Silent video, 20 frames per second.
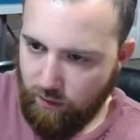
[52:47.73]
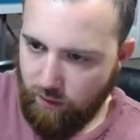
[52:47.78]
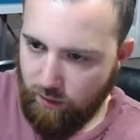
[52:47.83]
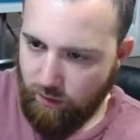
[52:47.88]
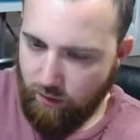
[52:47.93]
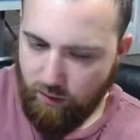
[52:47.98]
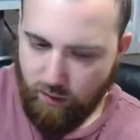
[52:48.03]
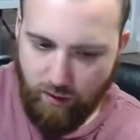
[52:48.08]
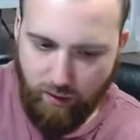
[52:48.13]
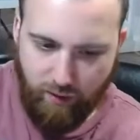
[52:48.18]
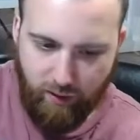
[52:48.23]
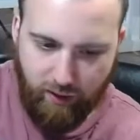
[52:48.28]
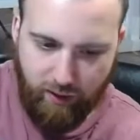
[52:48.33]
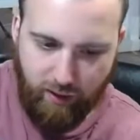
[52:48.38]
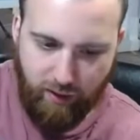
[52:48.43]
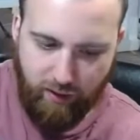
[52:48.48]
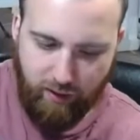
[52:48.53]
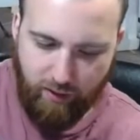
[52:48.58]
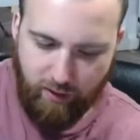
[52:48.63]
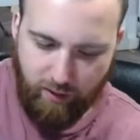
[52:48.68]
No, I
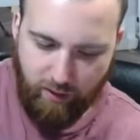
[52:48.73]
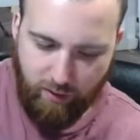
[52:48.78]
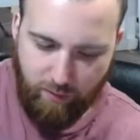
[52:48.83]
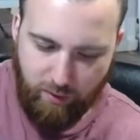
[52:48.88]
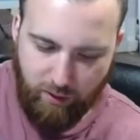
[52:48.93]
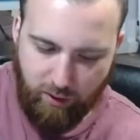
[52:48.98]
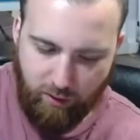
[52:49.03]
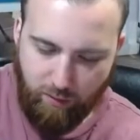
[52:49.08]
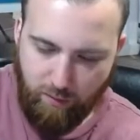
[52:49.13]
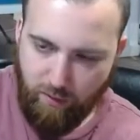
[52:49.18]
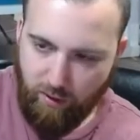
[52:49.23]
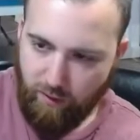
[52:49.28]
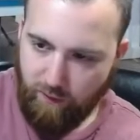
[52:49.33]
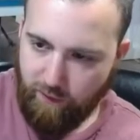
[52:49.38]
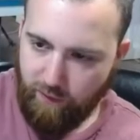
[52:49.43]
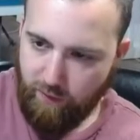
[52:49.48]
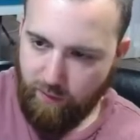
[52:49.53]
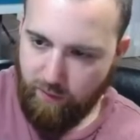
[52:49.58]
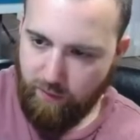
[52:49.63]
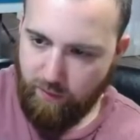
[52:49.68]
can't. I gotta make you a mod
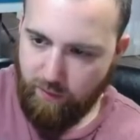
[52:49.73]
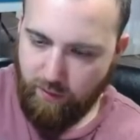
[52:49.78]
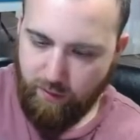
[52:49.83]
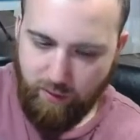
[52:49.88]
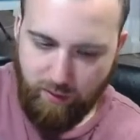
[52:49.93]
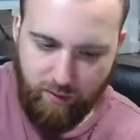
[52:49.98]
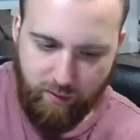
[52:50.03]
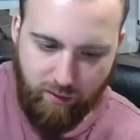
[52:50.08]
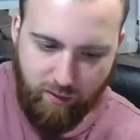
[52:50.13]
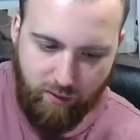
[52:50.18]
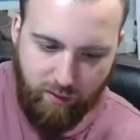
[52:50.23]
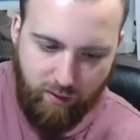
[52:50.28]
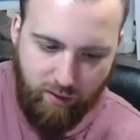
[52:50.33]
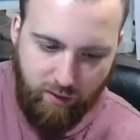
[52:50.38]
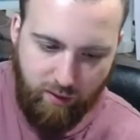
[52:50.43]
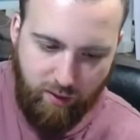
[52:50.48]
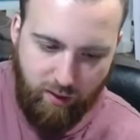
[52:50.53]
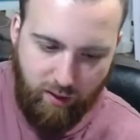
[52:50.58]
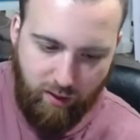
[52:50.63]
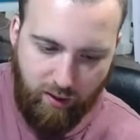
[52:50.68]
from
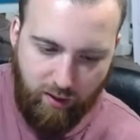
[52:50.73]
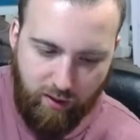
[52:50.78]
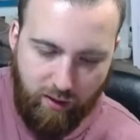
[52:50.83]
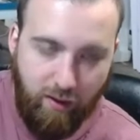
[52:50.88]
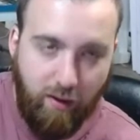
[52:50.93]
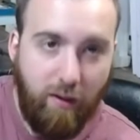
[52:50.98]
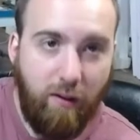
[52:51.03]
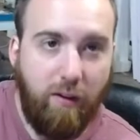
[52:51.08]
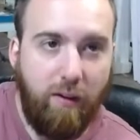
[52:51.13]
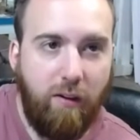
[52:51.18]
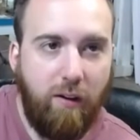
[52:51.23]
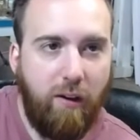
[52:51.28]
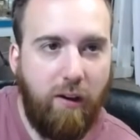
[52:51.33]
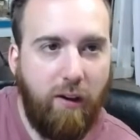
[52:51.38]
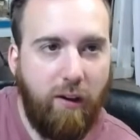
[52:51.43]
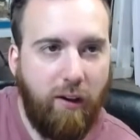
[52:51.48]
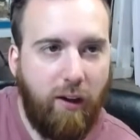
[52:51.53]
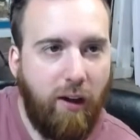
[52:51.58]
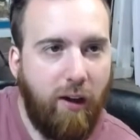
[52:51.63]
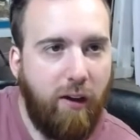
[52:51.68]
in there.
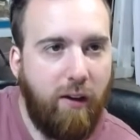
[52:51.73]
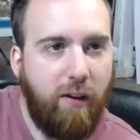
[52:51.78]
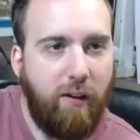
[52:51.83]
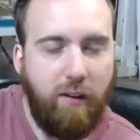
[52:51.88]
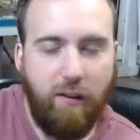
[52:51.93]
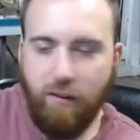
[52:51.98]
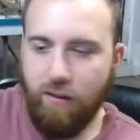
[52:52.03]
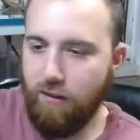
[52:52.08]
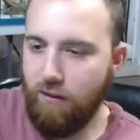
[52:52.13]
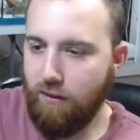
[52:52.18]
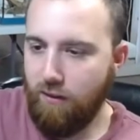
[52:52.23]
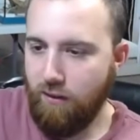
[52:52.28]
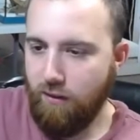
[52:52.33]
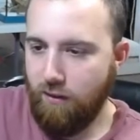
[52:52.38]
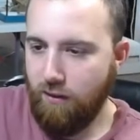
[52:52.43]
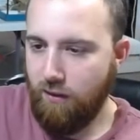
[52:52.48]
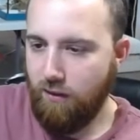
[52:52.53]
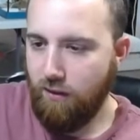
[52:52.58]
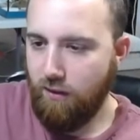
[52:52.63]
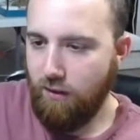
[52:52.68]
Okay.
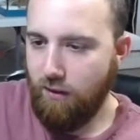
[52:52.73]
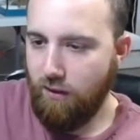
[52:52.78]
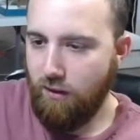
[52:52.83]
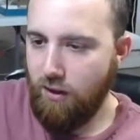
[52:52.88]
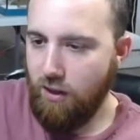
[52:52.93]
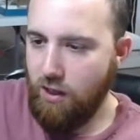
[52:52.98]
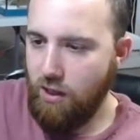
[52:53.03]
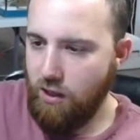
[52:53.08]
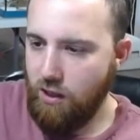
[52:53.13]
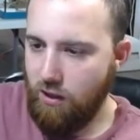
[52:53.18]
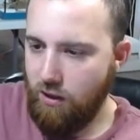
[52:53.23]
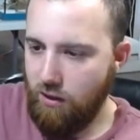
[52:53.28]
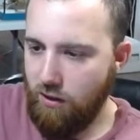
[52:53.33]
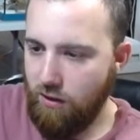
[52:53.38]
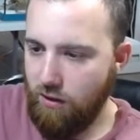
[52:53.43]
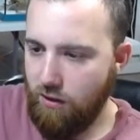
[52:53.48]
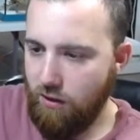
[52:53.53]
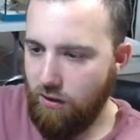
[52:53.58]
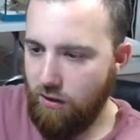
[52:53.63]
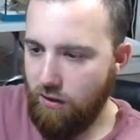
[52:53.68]
Oh, see
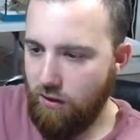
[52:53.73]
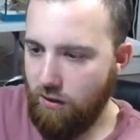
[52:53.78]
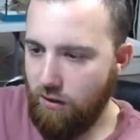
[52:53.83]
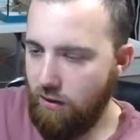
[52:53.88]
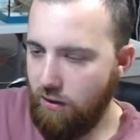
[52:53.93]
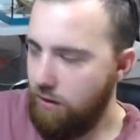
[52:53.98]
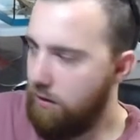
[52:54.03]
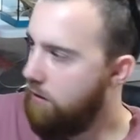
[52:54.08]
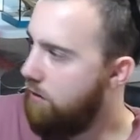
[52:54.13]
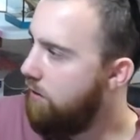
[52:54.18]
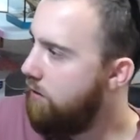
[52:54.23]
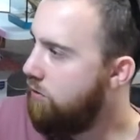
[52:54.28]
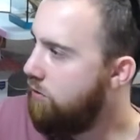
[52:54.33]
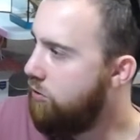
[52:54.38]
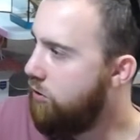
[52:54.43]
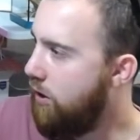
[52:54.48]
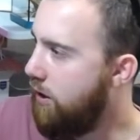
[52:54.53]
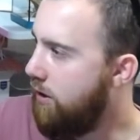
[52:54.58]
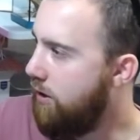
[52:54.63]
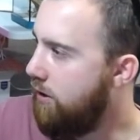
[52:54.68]

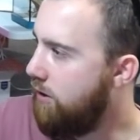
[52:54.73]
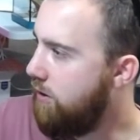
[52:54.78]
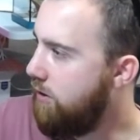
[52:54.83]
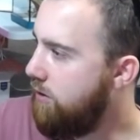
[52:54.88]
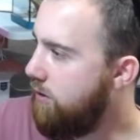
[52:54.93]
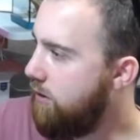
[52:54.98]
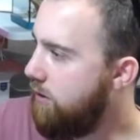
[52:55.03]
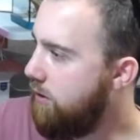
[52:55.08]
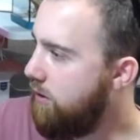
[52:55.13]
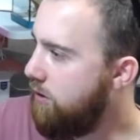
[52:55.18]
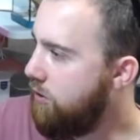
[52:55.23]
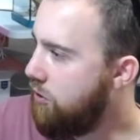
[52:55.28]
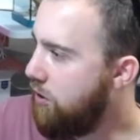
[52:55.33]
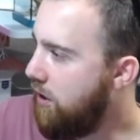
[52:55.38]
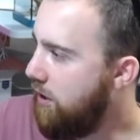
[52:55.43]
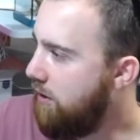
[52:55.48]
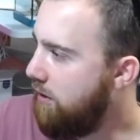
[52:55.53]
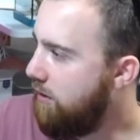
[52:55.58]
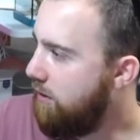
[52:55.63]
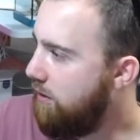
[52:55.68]
Jenny, are you still in the
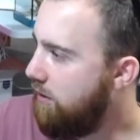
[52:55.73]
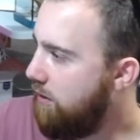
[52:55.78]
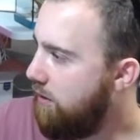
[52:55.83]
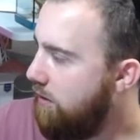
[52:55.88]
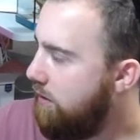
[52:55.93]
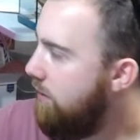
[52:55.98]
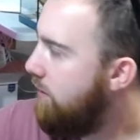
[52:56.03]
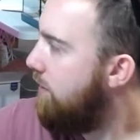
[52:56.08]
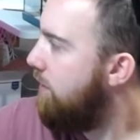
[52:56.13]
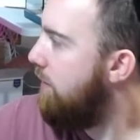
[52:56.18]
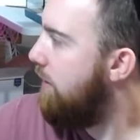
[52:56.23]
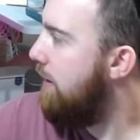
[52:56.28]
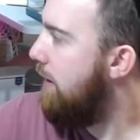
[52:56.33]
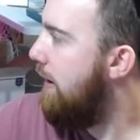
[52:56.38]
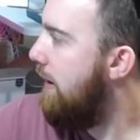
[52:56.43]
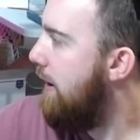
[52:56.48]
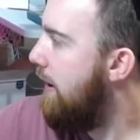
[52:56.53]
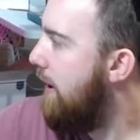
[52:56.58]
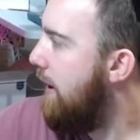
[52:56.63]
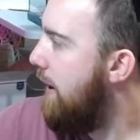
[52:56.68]
chat? he was
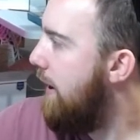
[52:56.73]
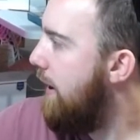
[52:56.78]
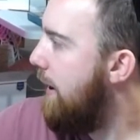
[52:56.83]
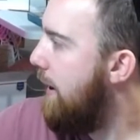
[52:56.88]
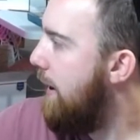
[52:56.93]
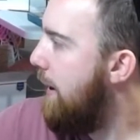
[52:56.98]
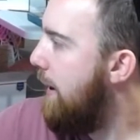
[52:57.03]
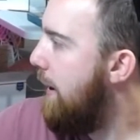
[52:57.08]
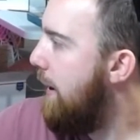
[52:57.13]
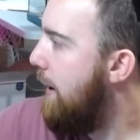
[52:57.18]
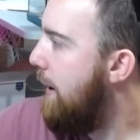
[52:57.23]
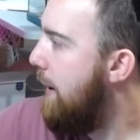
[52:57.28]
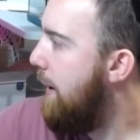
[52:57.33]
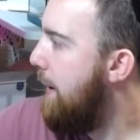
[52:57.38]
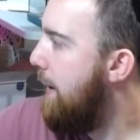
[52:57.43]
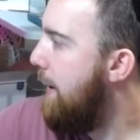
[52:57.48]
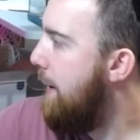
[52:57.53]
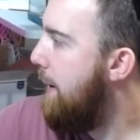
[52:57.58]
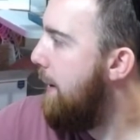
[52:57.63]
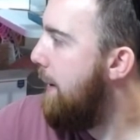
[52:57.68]
like flat,
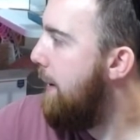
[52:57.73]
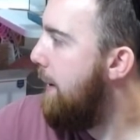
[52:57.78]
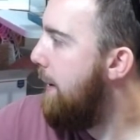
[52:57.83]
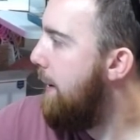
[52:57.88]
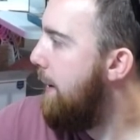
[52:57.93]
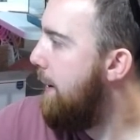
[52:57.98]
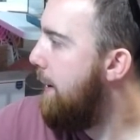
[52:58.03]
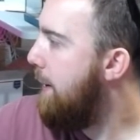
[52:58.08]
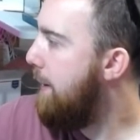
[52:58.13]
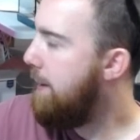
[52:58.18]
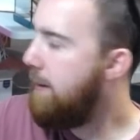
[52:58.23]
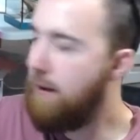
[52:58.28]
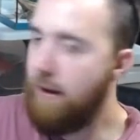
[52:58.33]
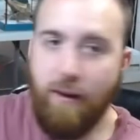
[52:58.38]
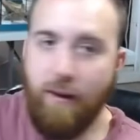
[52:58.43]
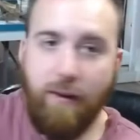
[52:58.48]
Yeah.